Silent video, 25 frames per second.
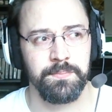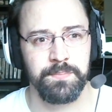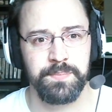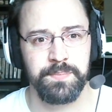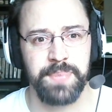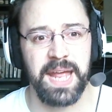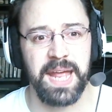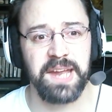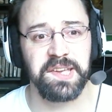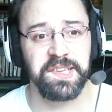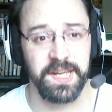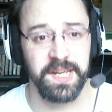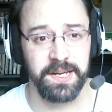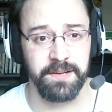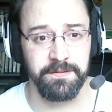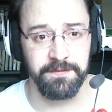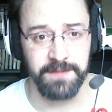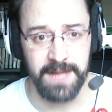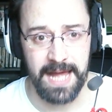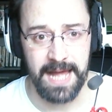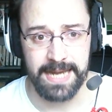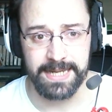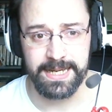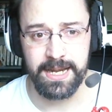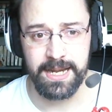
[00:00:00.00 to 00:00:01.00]
basic
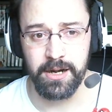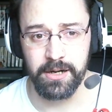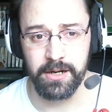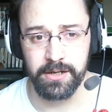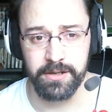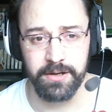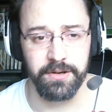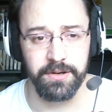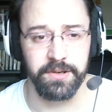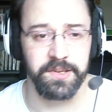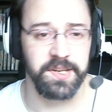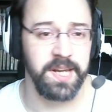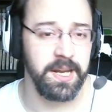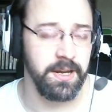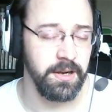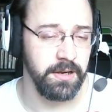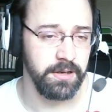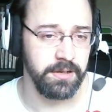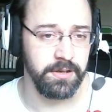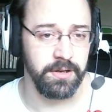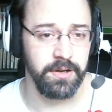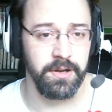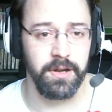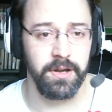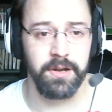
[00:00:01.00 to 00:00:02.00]
flat characters.
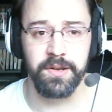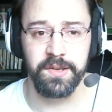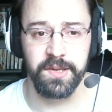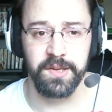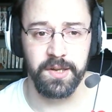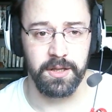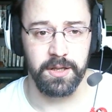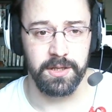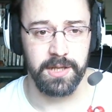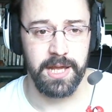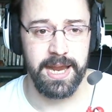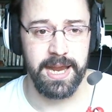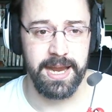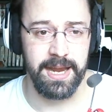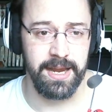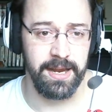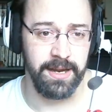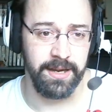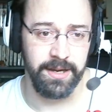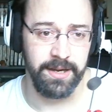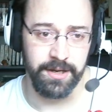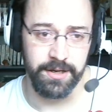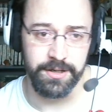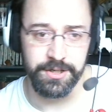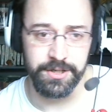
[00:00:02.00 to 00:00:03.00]
Characters
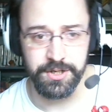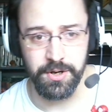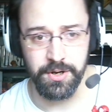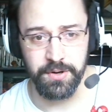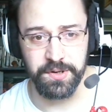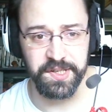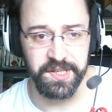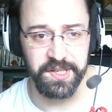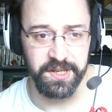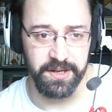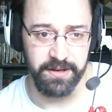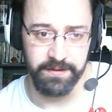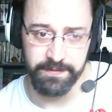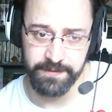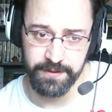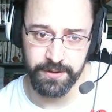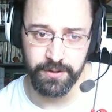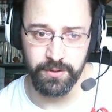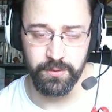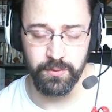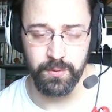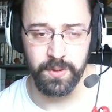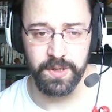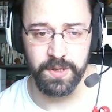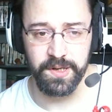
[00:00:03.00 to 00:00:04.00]
like Joseph,
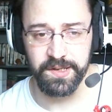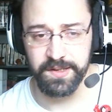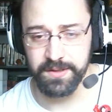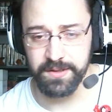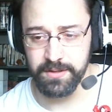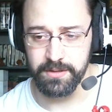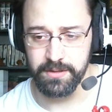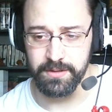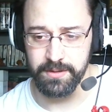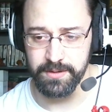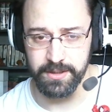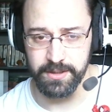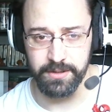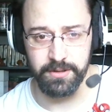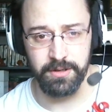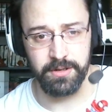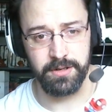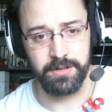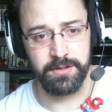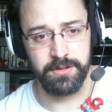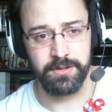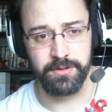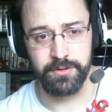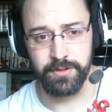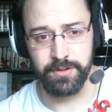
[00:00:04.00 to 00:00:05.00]
who was the
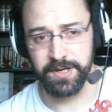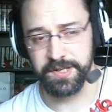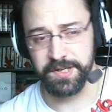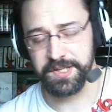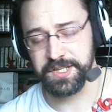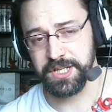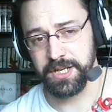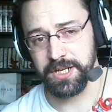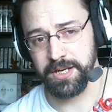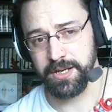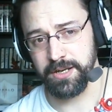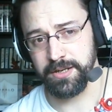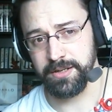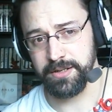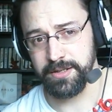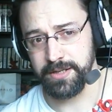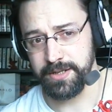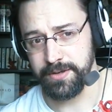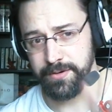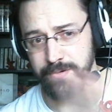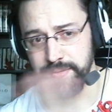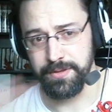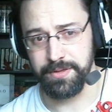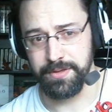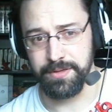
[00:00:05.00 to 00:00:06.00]
good Christian
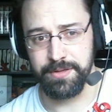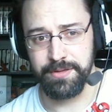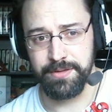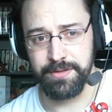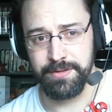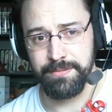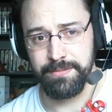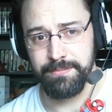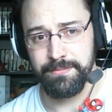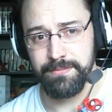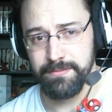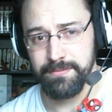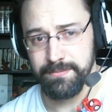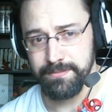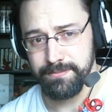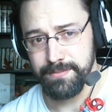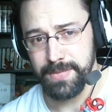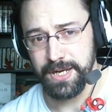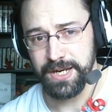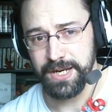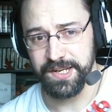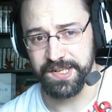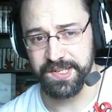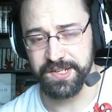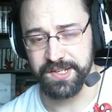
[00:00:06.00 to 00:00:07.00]
youth
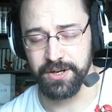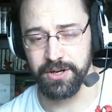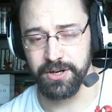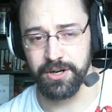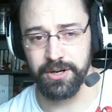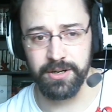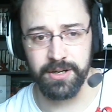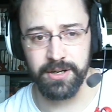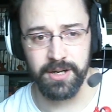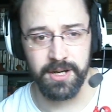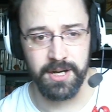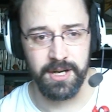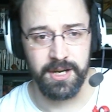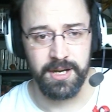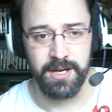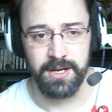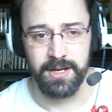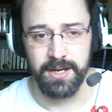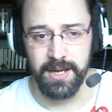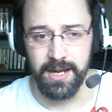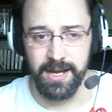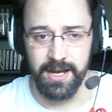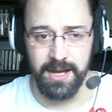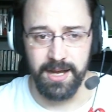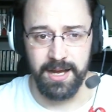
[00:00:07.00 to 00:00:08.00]
minister,
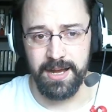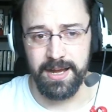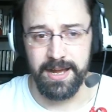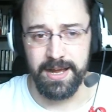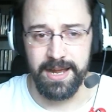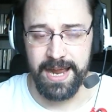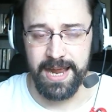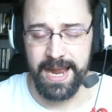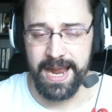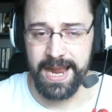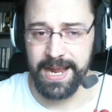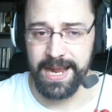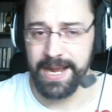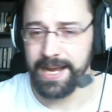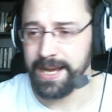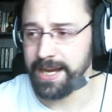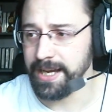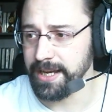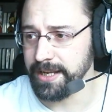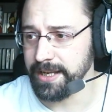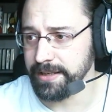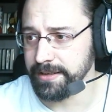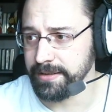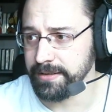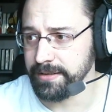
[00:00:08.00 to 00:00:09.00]

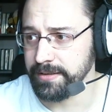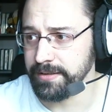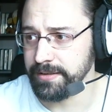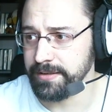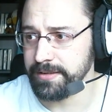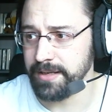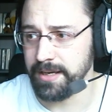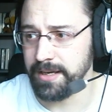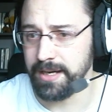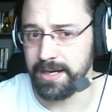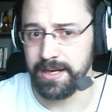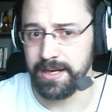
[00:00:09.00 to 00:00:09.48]
and